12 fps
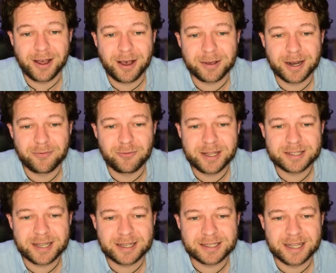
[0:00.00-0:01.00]
I'm going to
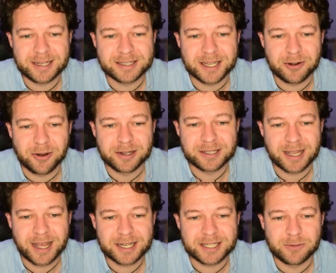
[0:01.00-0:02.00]
reset C to 0 and say
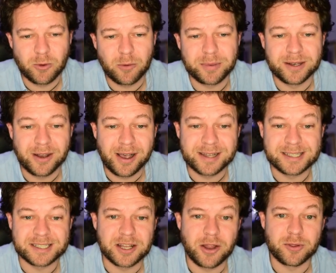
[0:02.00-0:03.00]
actually what would be nice
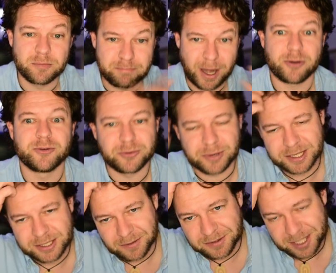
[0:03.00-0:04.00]
is to know the
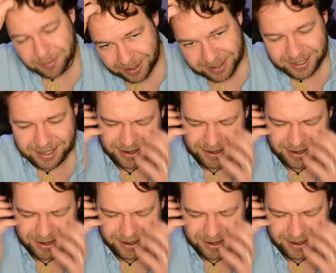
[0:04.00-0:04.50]
boundaries of the stability